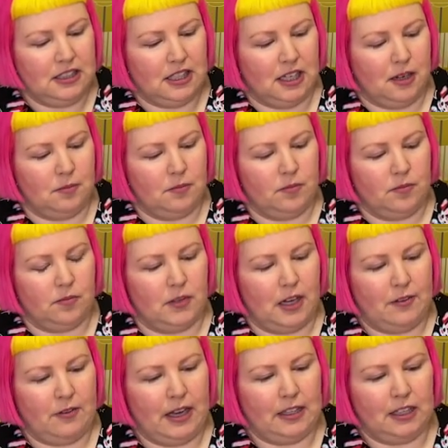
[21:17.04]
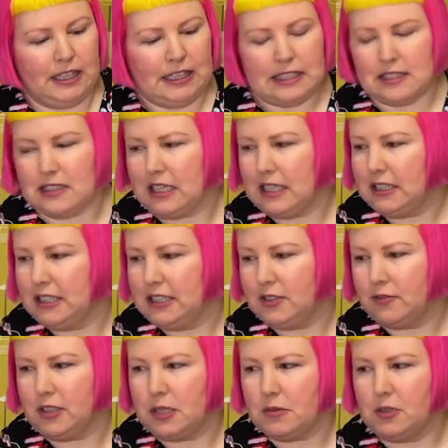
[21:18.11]
um, I've had like a slightly
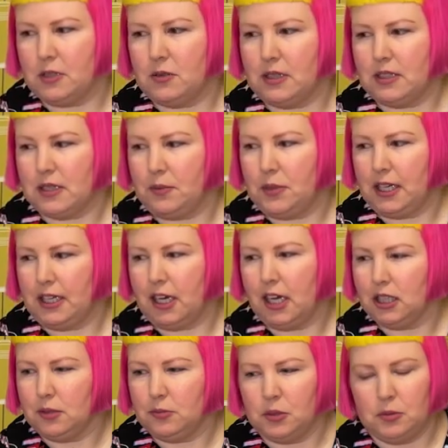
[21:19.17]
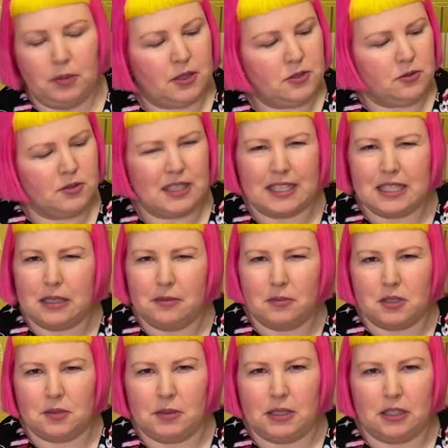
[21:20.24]
different experience with some of their color boom puzzles. They seem
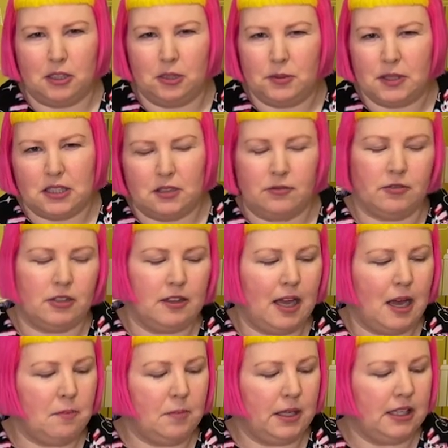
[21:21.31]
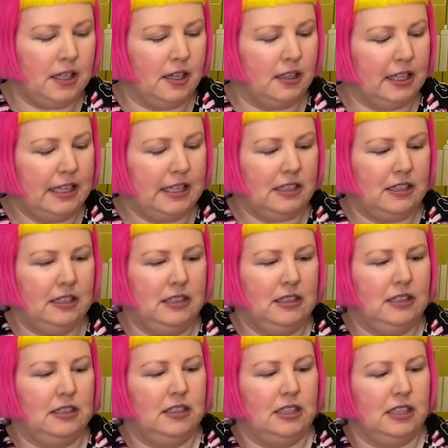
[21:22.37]
to be a little bit different in that, but yeah, like
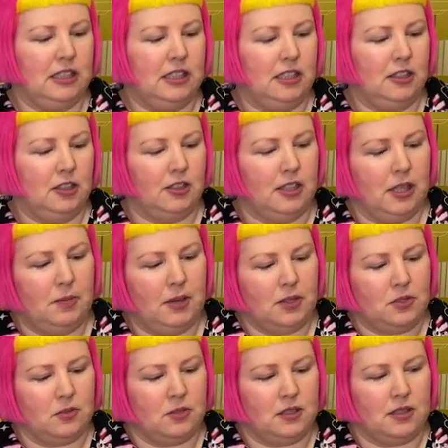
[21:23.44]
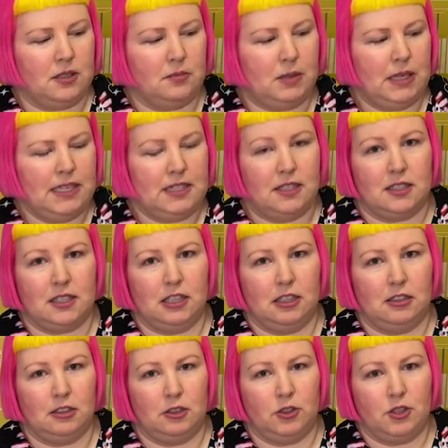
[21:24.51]
uh, a lot of their puzzles, the pieces
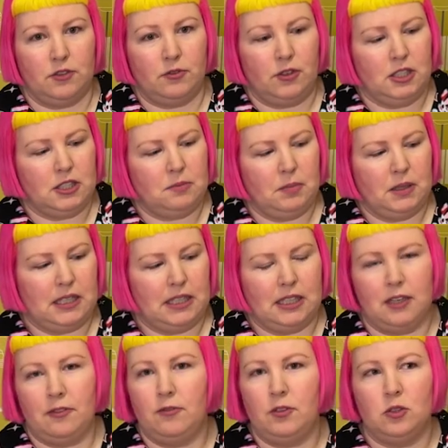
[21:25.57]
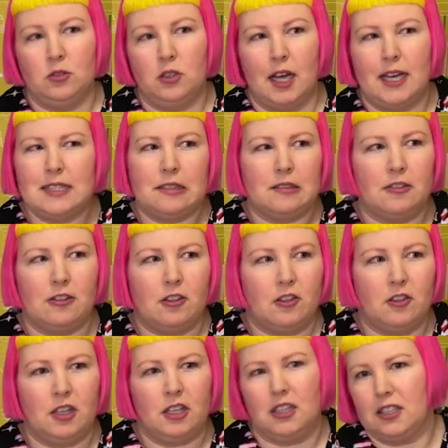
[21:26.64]
are loose fit, but then they feel nice and
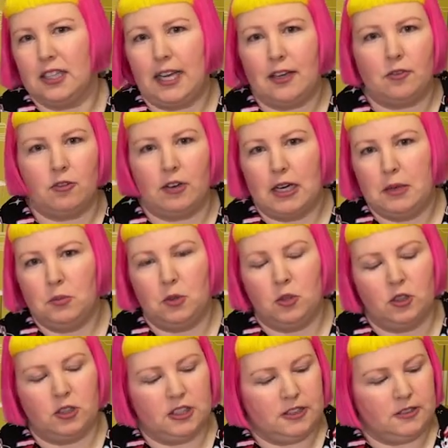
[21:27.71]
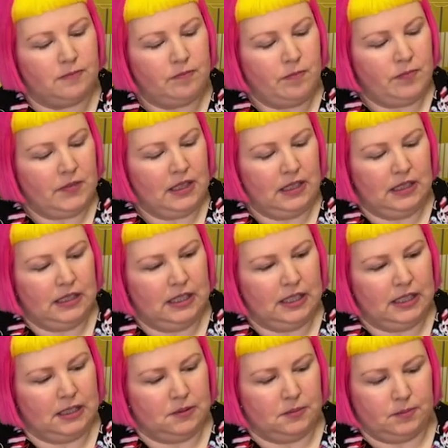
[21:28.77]
thick and they have gray board and,
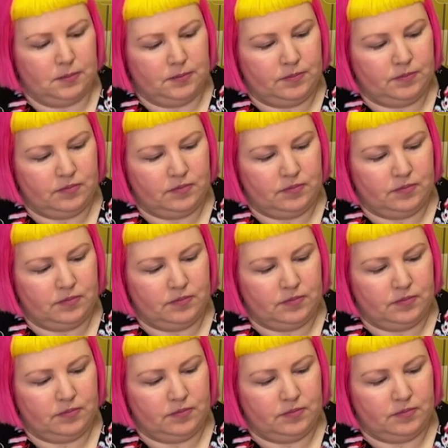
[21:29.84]
um,